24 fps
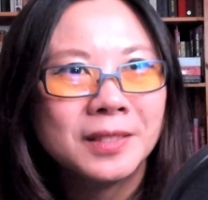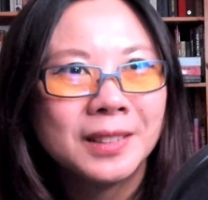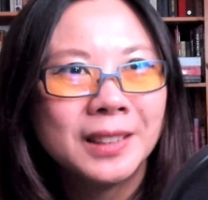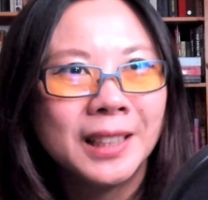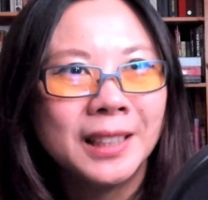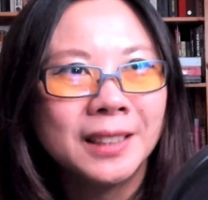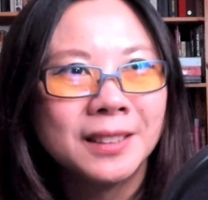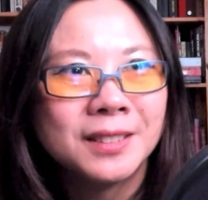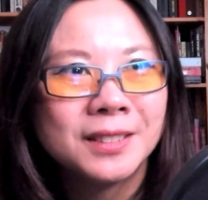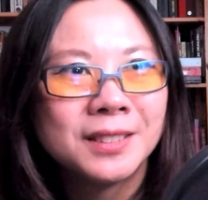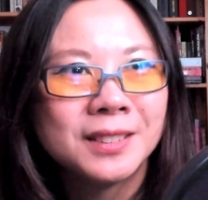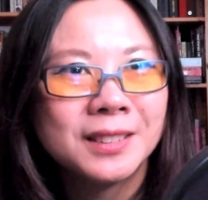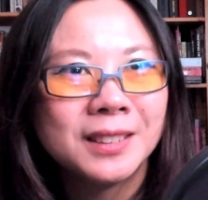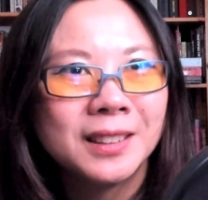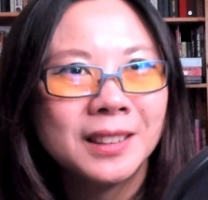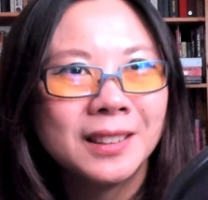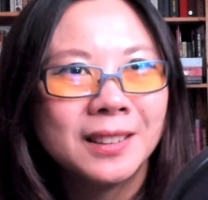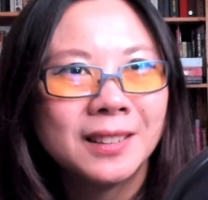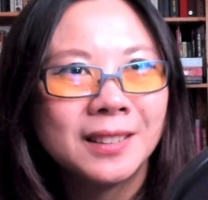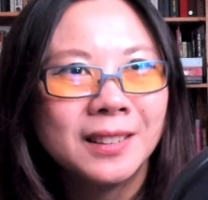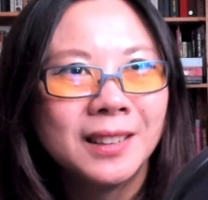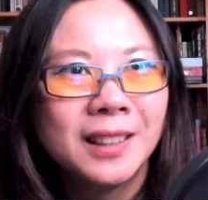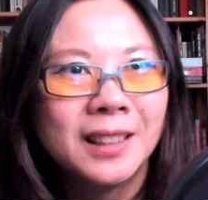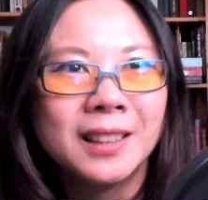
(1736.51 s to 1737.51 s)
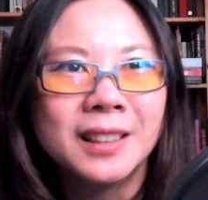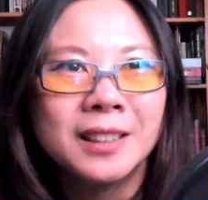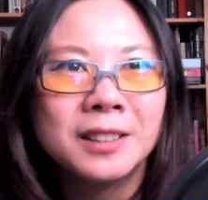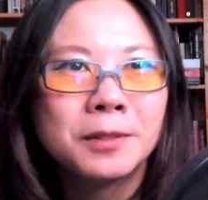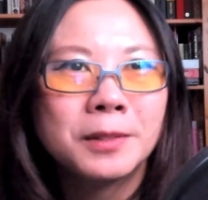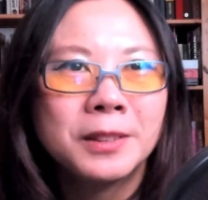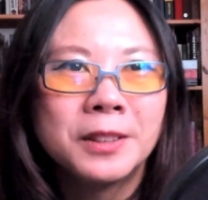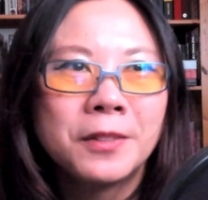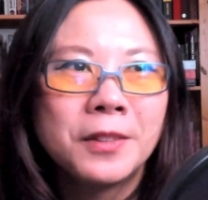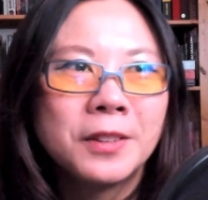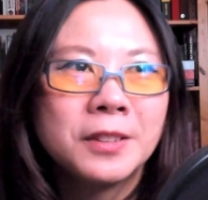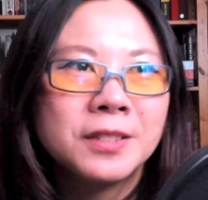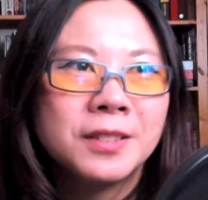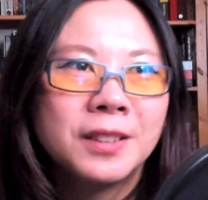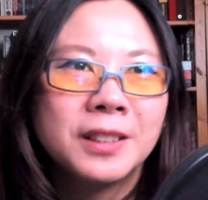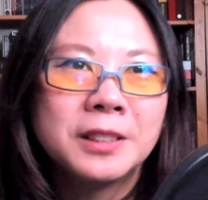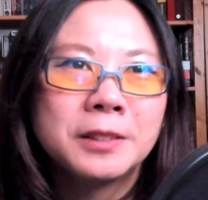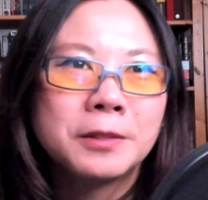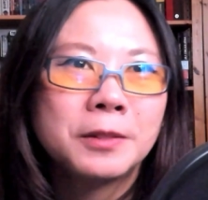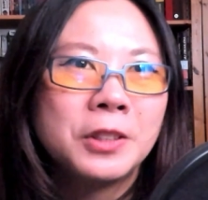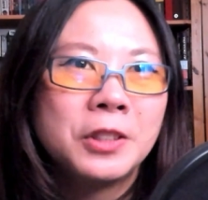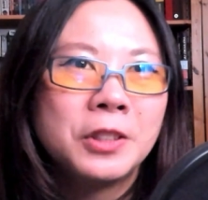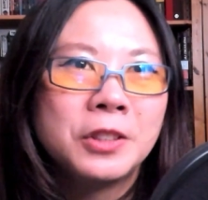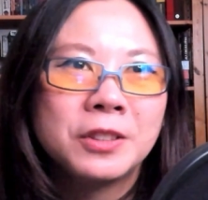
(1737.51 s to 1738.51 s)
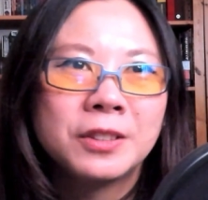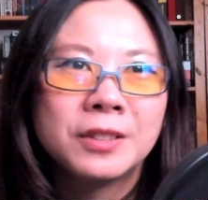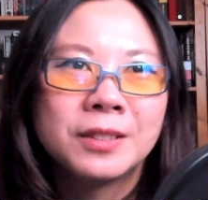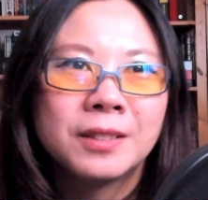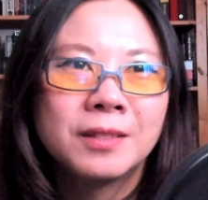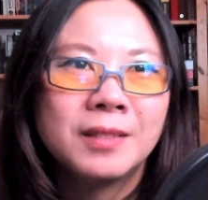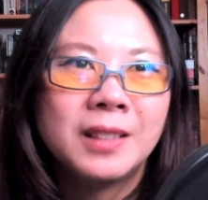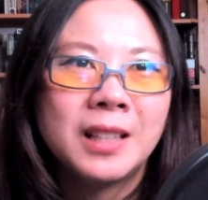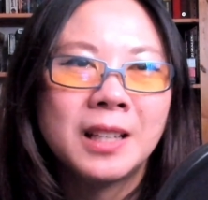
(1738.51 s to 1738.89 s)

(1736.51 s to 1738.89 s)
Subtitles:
it's, yeah, it's one of those things where you just